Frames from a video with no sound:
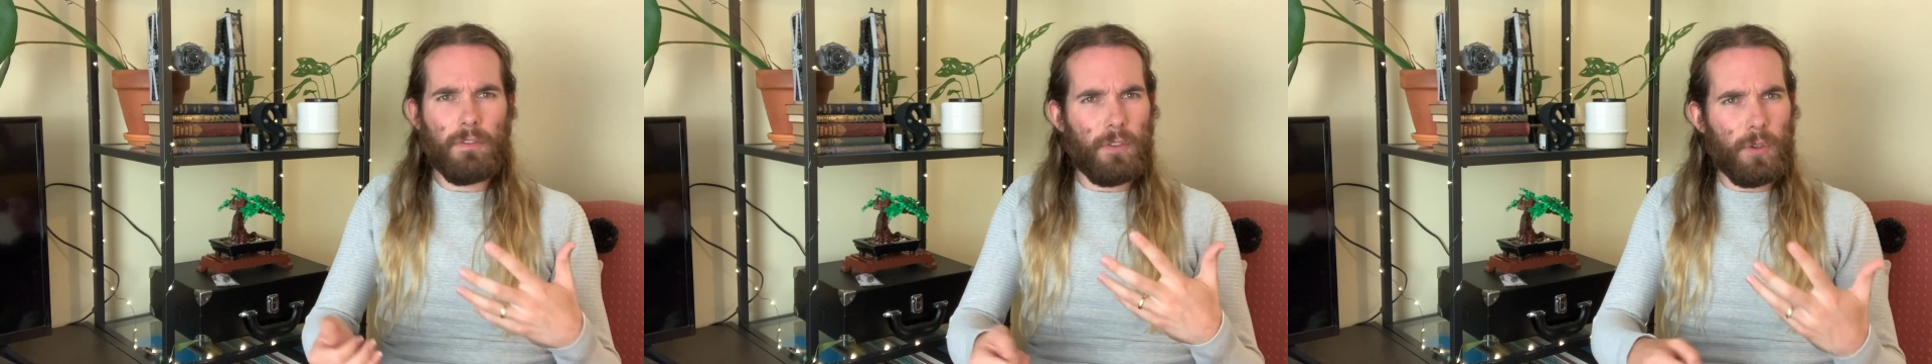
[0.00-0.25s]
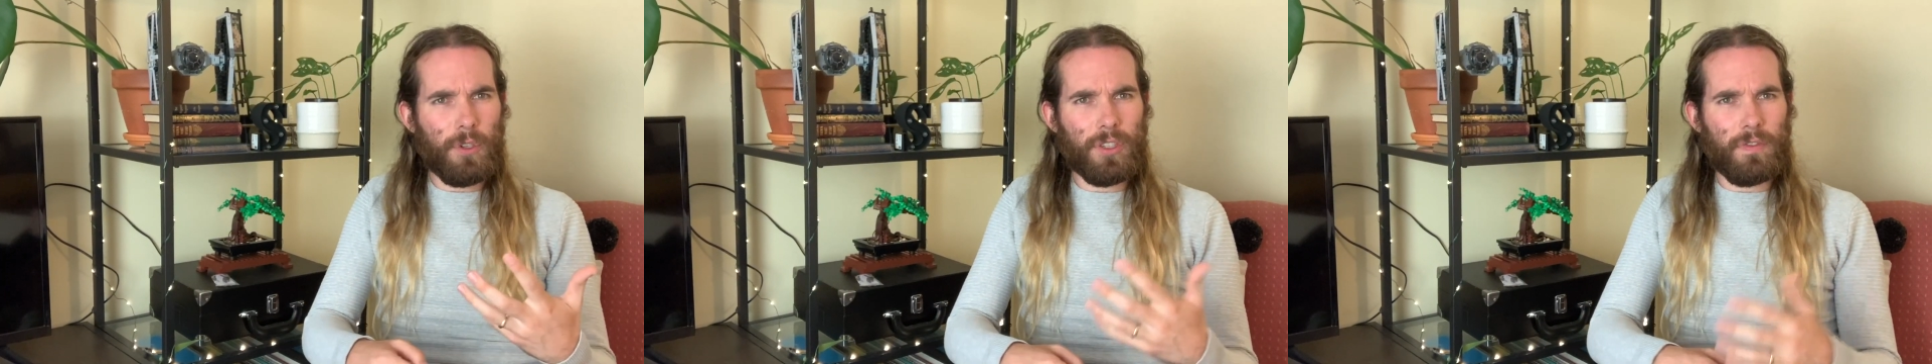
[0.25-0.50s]

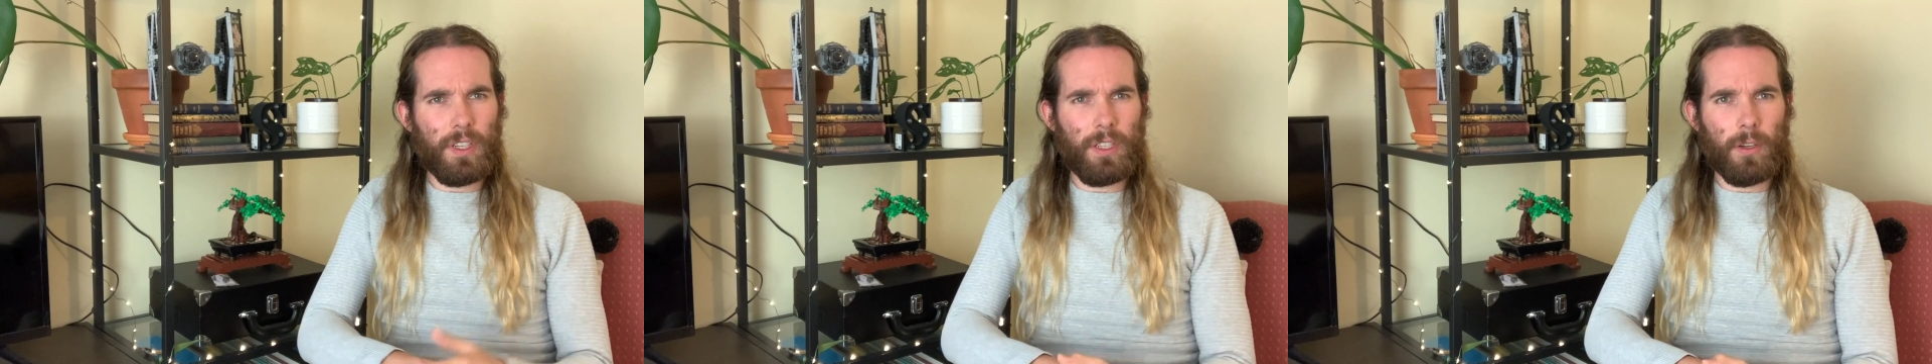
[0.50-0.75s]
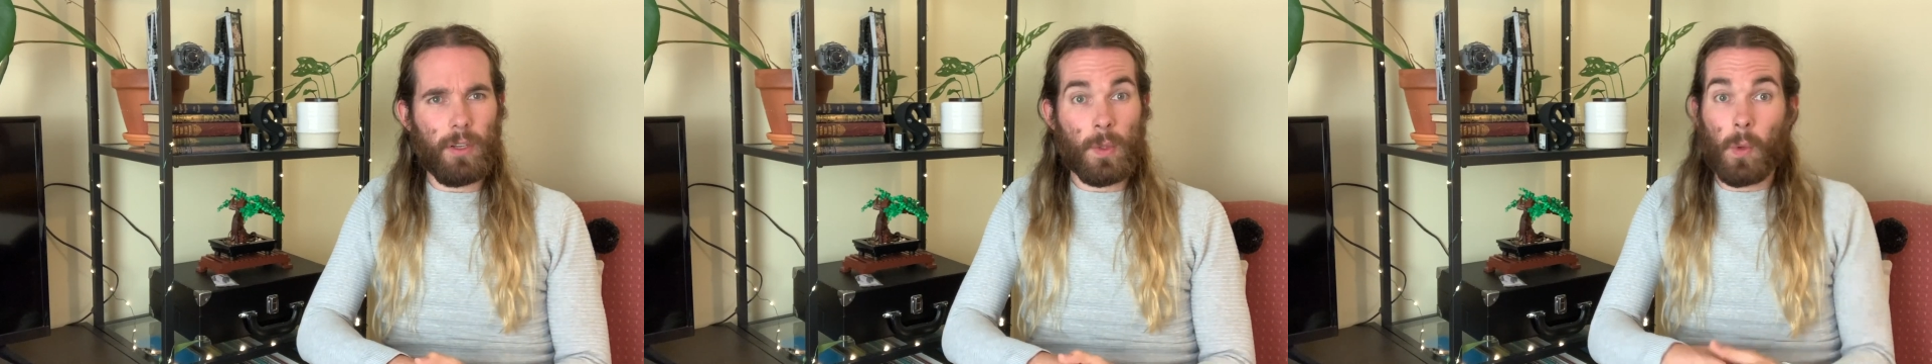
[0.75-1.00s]
future
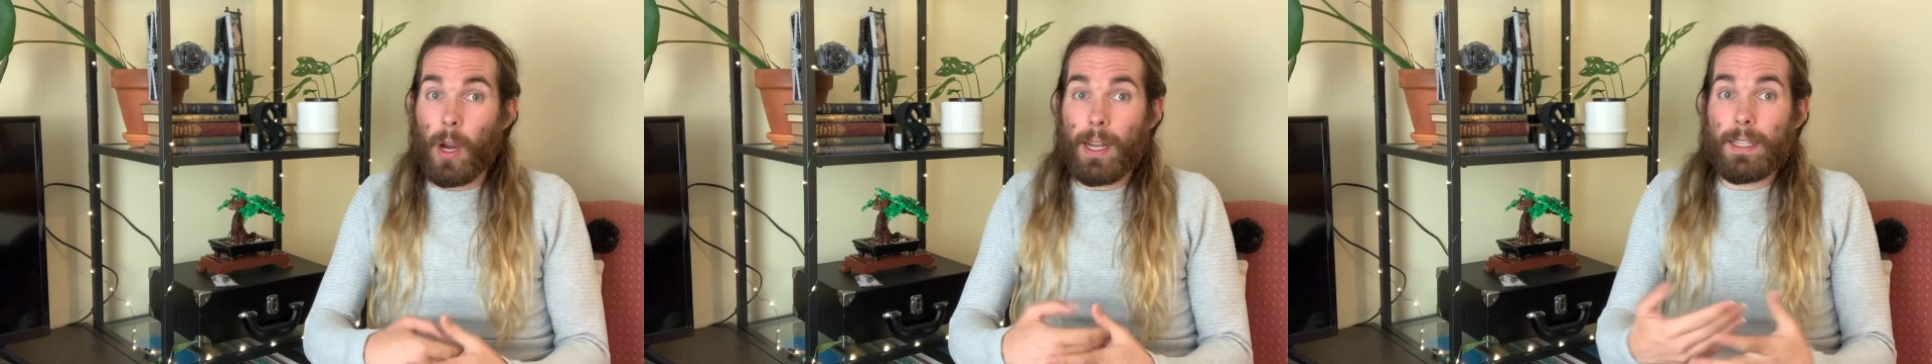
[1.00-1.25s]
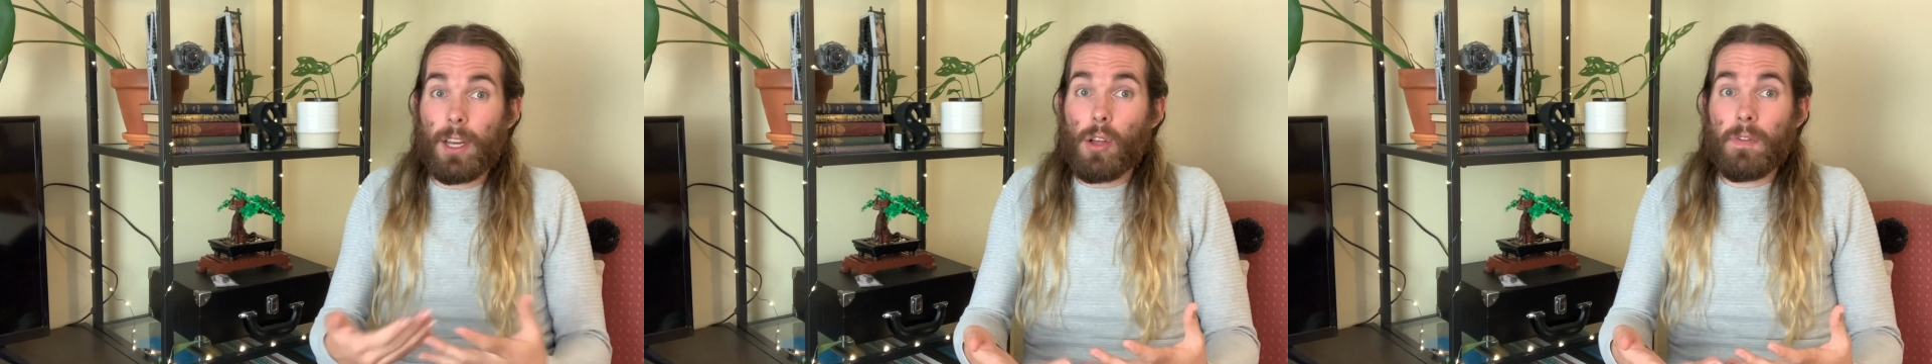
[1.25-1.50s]
videos where I
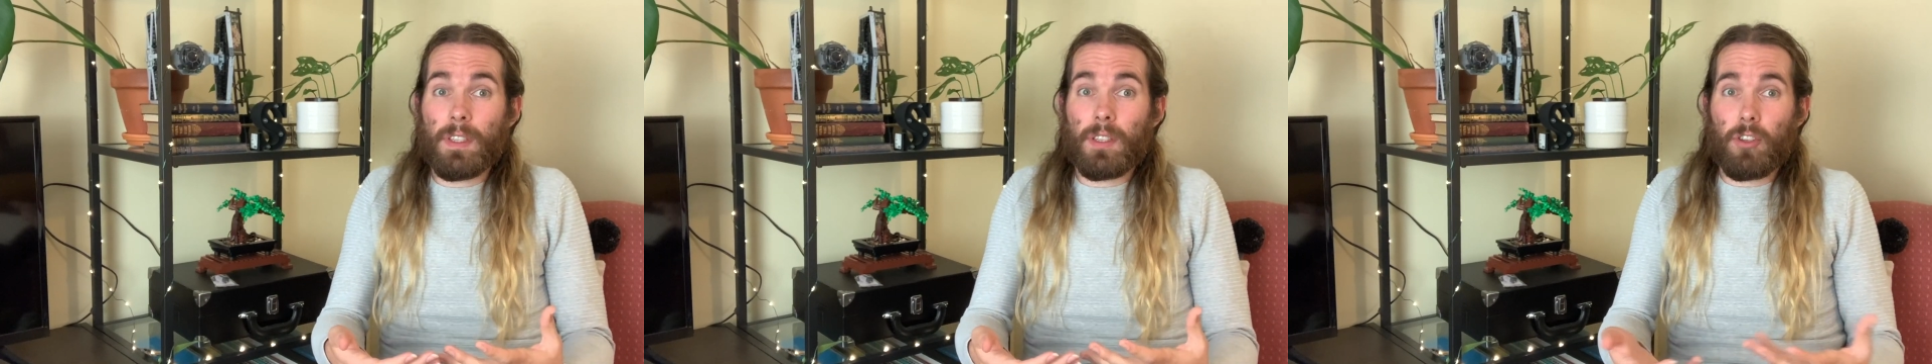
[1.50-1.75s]
delve into